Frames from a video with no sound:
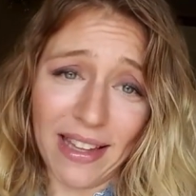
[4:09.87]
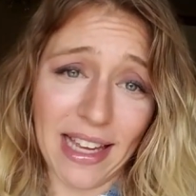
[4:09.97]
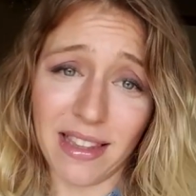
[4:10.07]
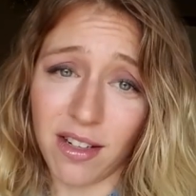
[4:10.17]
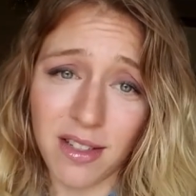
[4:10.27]

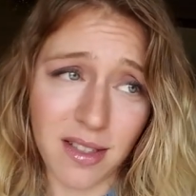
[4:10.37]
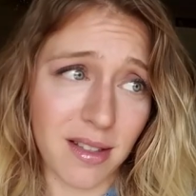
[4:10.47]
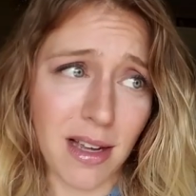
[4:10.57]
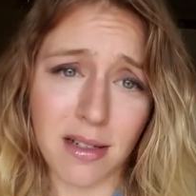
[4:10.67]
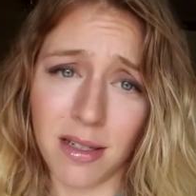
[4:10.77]
Like
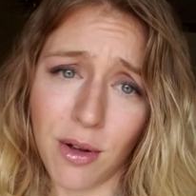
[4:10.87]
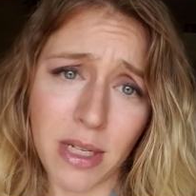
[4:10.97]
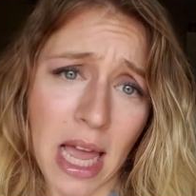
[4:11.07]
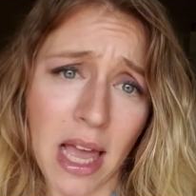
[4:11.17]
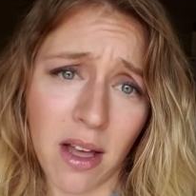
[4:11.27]
there's no
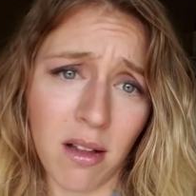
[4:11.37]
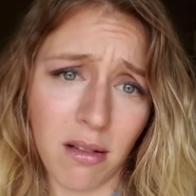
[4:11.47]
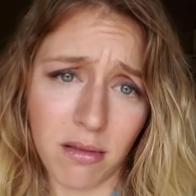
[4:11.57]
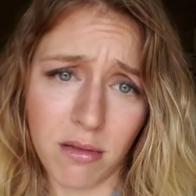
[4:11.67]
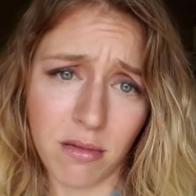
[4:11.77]

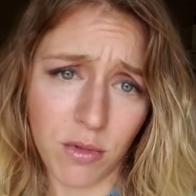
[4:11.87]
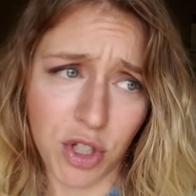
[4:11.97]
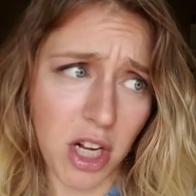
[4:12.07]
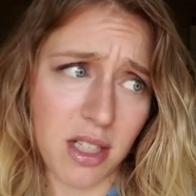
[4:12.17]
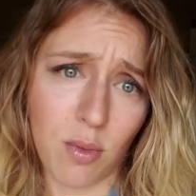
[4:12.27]
tail
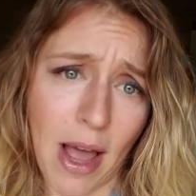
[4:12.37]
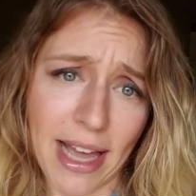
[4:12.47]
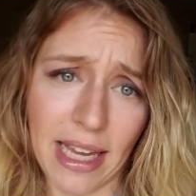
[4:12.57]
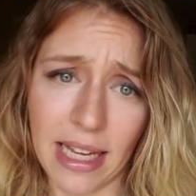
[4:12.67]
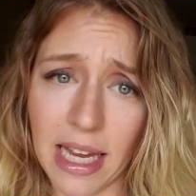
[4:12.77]
just
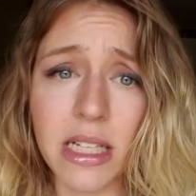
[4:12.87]
wagging.